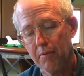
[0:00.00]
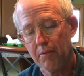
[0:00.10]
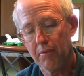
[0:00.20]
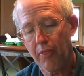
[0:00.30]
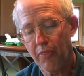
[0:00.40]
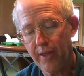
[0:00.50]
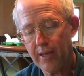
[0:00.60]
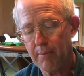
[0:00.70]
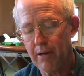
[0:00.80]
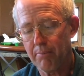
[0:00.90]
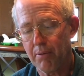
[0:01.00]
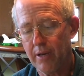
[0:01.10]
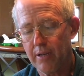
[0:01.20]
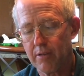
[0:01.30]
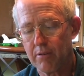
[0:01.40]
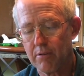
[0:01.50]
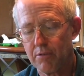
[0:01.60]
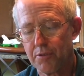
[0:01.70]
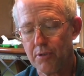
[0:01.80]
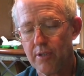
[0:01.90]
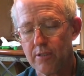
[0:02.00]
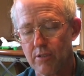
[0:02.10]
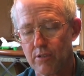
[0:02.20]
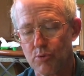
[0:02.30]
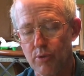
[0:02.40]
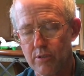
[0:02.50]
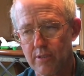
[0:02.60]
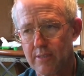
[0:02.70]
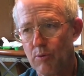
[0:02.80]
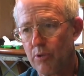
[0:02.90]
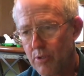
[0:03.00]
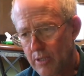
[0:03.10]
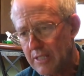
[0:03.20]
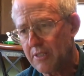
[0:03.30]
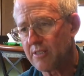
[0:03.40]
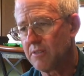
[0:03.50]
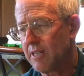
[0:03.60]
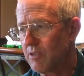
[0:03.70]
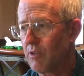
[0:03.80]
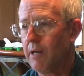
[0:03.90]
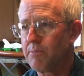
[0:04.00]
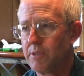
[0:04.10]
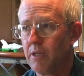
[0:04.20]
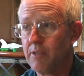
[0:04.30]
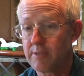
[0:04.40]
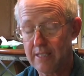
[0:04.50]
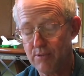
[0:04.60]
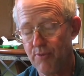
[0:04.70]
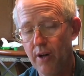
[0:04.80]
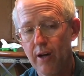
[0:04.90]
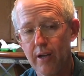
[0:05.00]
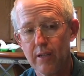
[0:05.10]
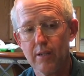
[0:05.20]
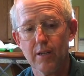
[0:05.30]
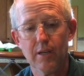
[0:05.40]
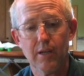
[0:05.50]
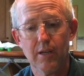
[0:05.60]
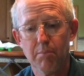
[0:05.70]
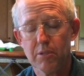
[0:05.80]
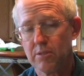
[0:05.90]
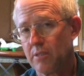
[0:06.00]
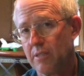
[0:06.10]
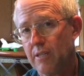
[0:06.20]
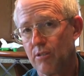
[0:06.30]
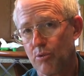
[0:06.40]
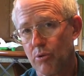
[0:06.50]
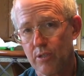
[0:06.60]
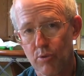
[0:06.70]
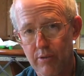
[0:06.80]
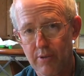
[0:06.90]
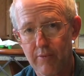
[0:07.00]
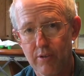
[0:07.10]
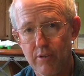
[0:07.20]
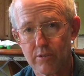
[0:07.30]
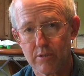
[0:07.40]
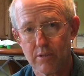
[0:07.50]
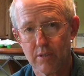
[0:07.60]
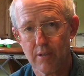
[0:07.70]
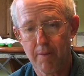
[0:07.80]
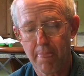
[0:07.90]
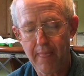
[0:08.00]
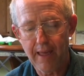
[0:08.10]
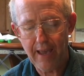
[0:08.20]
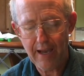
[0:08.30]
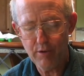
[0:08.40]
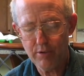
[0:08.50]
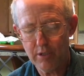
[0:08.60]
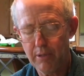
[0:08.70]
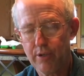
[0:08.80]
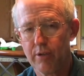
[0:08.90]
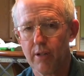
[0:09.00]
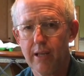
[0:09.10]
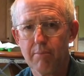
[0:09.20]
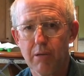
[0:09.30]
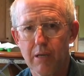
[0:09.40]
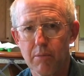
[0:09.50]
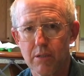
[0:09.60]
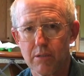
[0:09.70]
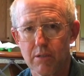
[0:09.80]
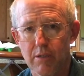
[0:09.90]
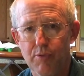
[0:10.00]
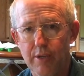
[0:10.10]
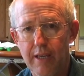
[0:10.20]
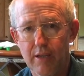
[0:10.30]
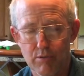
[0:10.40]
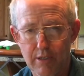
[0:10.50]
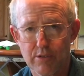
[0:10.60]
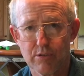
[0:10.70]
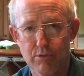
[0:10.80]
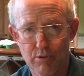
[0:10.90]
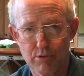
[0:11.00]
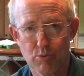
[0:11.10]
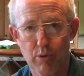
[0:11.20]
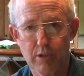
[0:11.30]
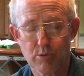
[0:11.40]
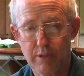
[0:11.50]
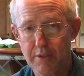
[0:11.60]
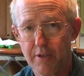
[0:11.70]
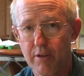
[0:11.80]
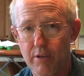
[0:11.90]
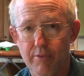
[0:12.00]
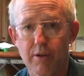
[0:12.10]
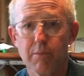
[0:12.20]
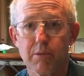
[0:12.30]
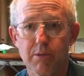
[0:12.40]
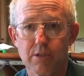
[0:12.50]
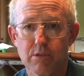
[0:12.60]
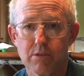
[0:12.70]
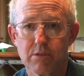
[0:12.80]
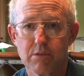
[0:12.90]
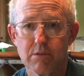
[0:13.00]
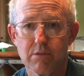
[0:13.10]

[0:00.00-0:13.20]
The thing about planting trees on swales, they say, well, you can get these nut crops and all this. That's fine, but it's going to take you 20, 25 years. How are you going to make your land payment if you can't graze through those swales without tearing your farm to pieces?